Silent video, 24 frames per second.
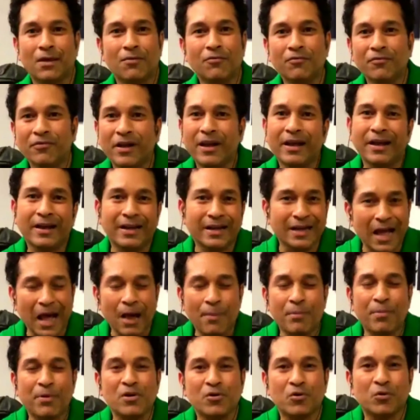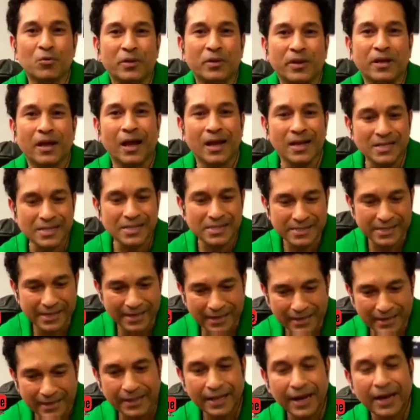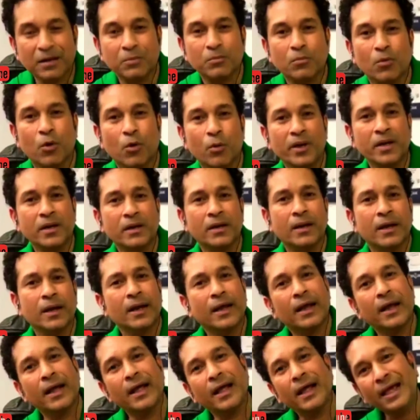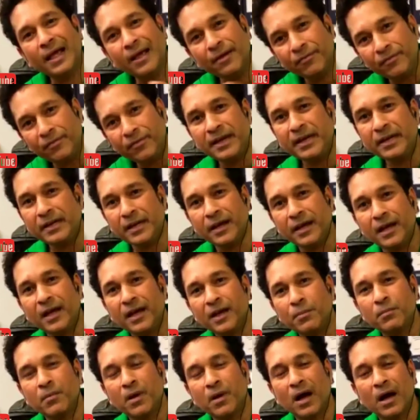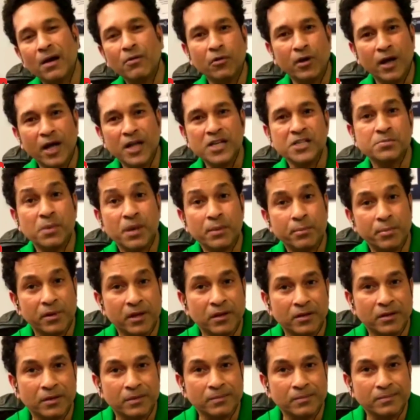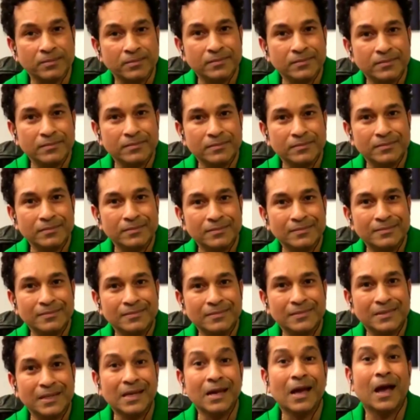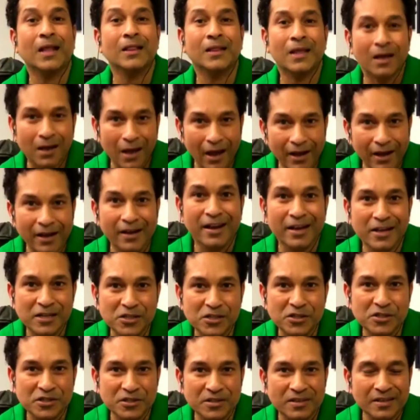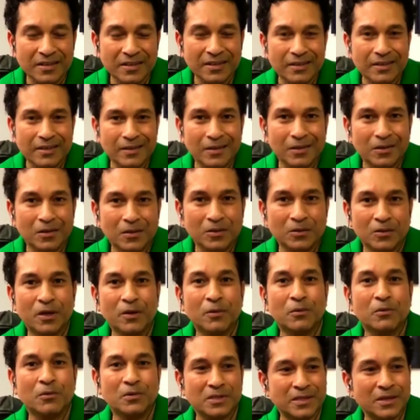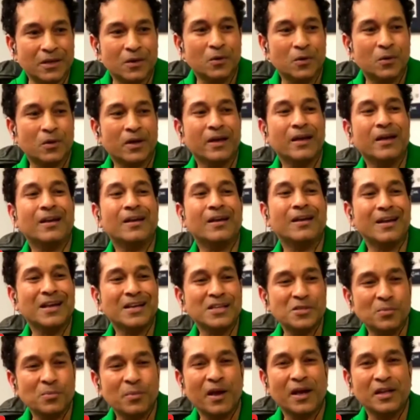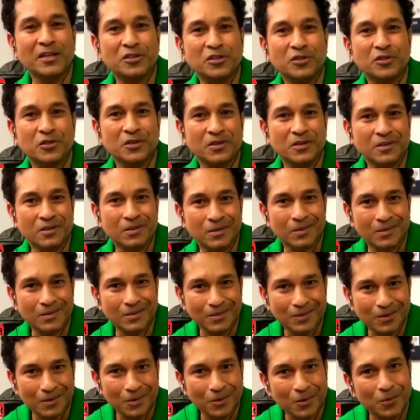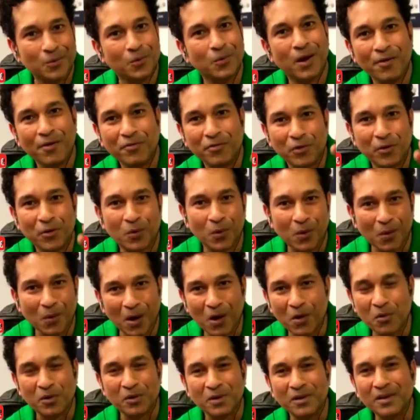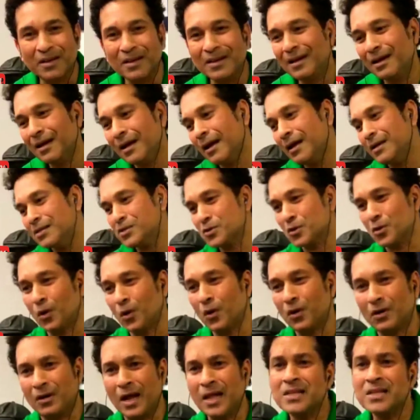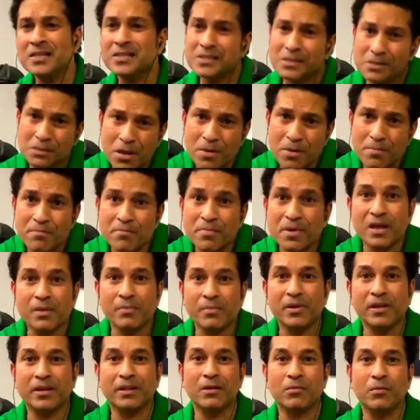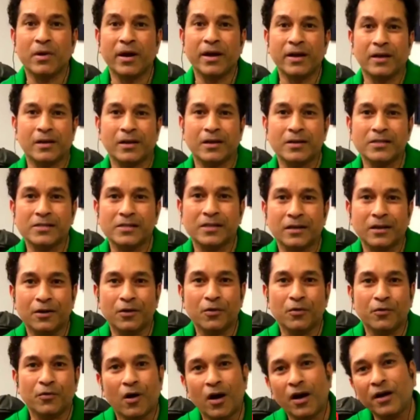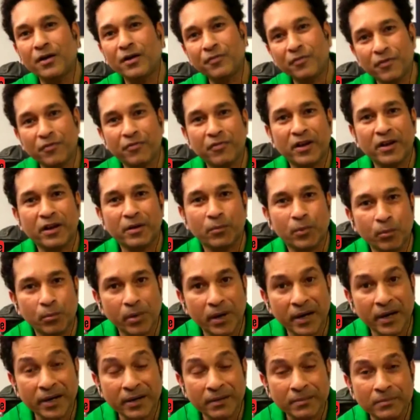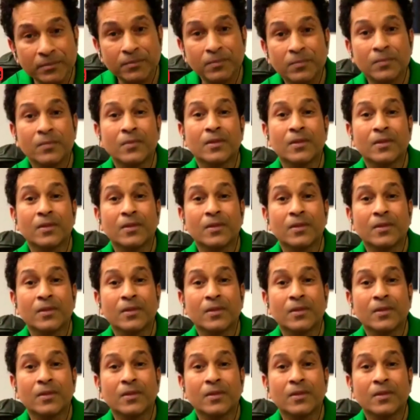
Somewhere it happened to me. I stayed in that moment. Every time I would ask my brother, "Ki aata ka hai next?" So he would say, "Okay, next match you have to go out and score runs. Then maybe they might consider you for under 15 Mumbai.